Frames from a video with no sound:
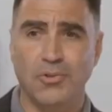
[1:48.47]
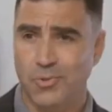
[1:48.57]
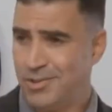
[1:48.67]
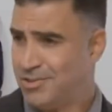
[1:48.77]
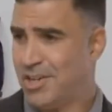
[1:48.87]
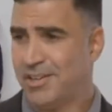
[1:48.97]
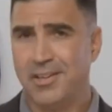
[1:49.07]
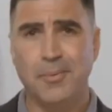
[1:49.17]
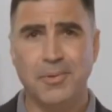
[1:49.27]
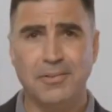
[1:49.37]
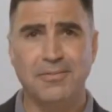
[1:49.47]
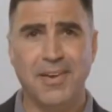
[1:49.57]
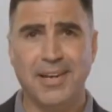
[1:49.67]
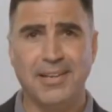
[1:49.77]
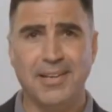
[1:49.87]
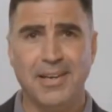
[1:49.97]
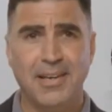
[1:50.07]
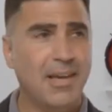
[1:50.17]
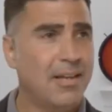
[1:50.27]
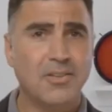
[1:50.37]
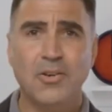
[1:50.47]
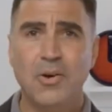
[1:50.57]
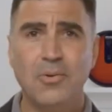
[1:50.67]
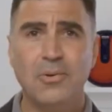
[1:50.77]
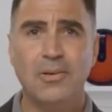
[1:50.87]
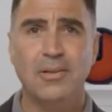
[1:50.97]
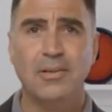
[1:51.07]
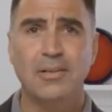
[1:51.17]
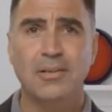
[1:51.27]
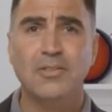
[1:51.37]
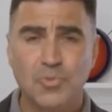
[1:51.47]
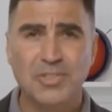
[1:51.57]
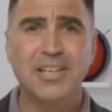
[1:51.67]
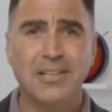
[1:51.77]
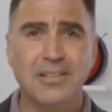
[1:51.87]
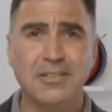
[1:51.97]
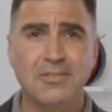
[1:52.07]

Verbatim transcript: about adjusting for carpet height. The